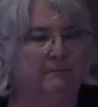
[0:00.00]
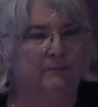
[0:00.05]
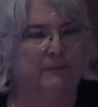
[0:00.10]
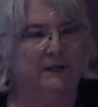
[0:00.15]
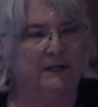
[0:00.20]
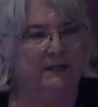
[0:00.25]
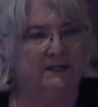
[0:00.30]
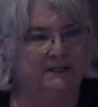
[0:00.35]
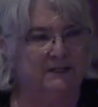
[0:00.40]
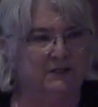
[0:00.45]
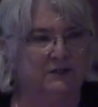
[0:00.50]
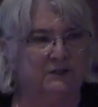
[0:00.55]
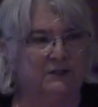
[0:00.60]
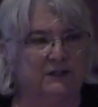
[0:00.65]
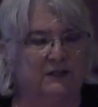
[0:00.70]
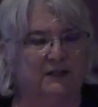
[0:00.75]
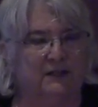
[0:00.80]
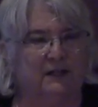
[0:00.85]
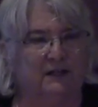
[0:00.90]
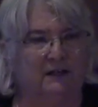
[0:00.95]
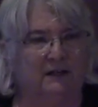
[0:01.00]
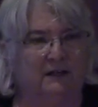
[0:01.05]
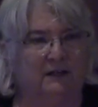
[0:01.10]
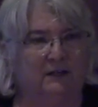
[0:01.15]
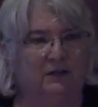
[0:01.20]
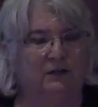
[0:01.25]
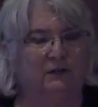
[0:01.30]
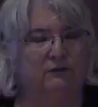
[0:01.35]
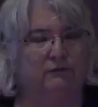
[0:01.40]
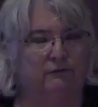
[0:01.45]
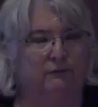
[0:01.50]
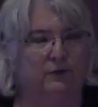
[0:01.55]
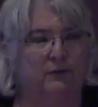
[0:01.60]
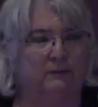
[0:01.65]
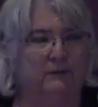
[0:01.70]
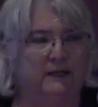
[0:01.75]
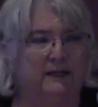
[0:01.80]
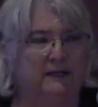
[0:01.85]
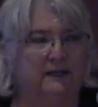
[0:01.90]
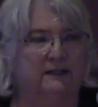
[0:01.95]
because there's a
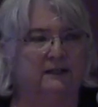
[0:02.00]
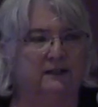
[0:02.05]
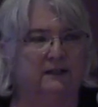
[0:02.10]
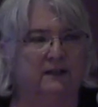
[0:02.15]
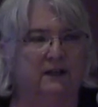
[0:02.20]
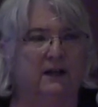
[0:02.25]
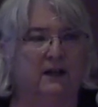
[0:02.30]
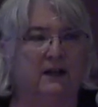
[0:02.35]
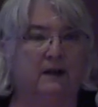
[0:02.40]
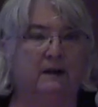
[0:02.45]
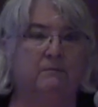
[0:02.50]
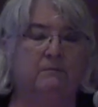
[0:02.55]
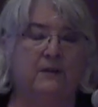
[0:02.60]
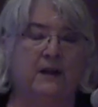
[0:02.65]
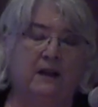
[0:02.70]
uniformity in the law.